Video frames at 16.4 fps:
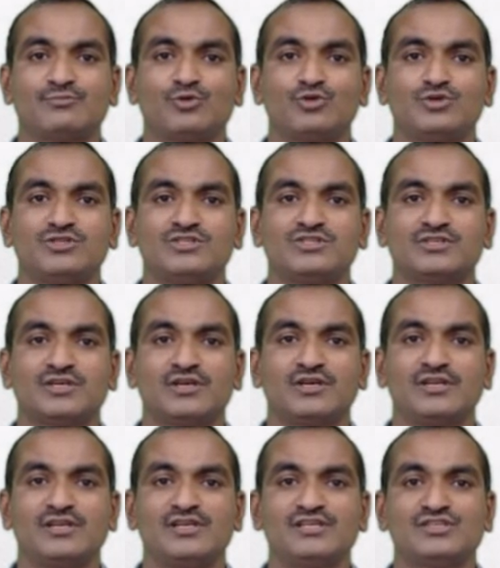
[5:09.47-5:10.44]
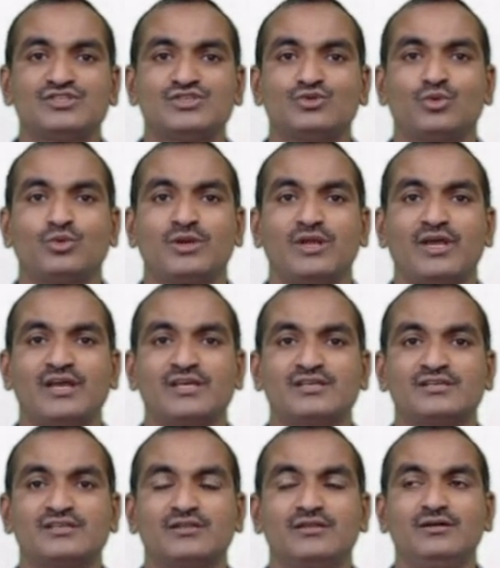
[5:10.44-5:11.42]
position is known
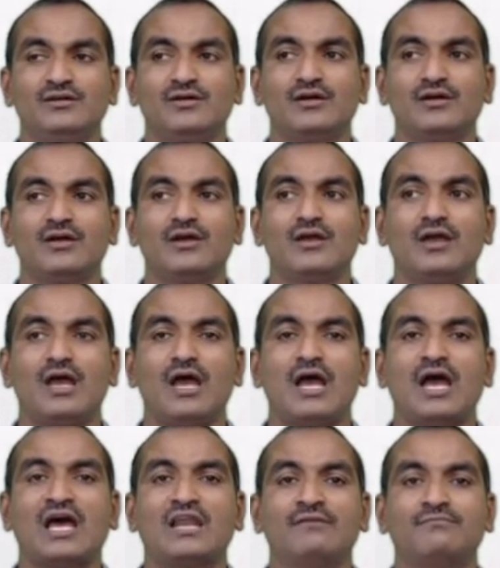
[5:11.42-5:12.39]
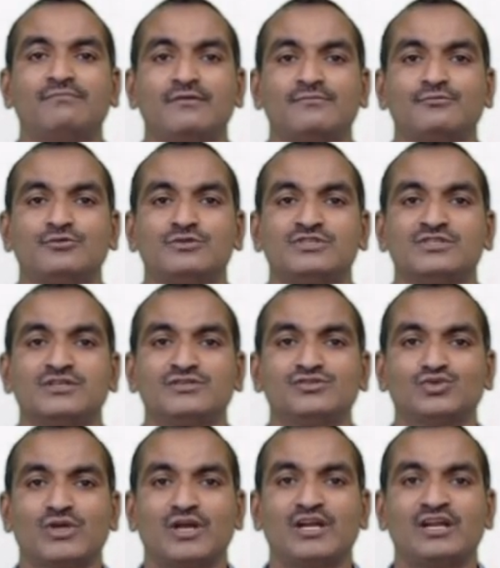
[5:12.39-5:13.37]
as the alpha position.
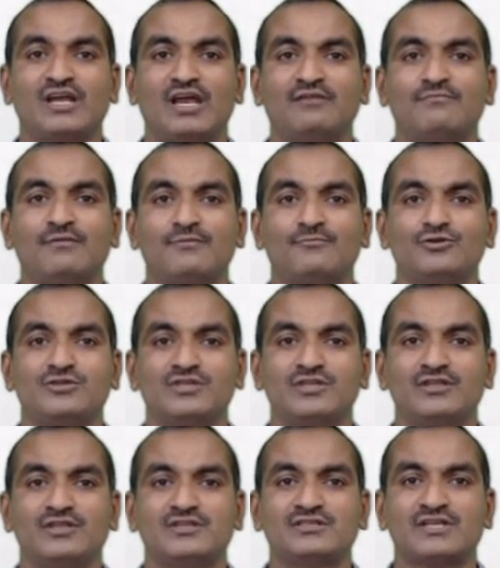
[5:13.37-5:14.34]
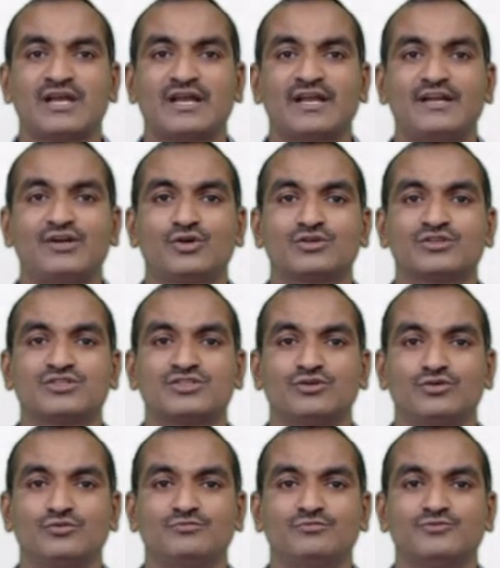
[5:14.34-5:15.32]
So at alpha position there is hydroxy
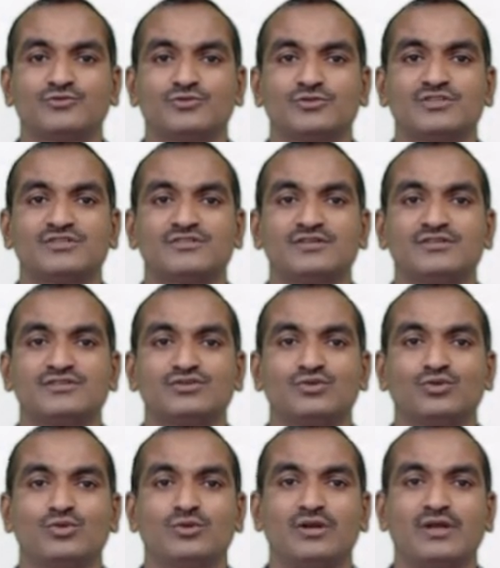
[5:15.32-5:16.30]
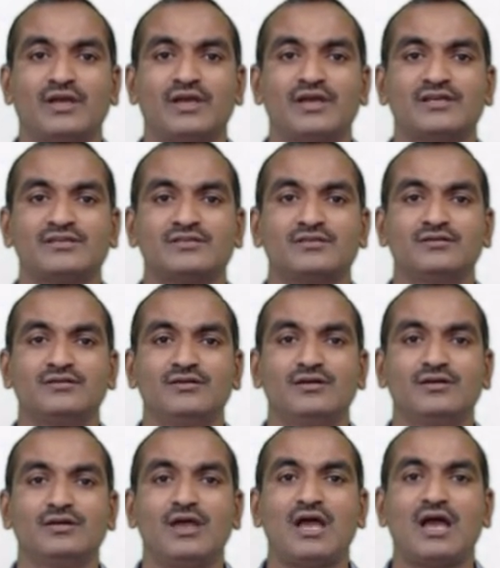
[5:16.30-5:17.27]
group, so this is known as the
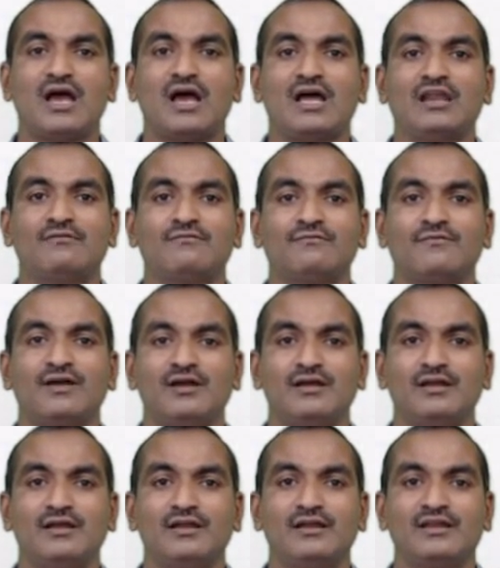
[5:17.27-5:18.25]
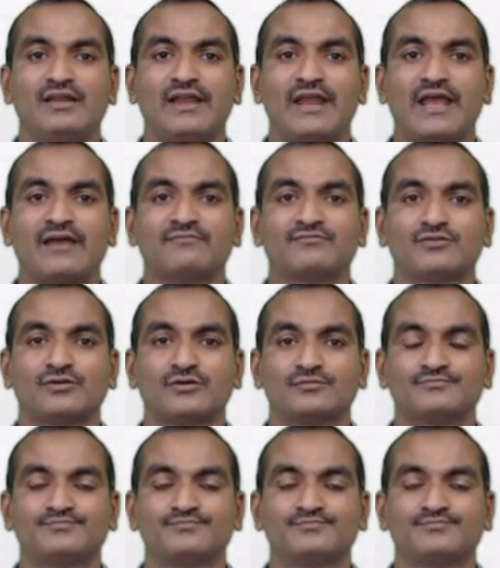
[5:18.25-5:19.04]
alpha naphtha.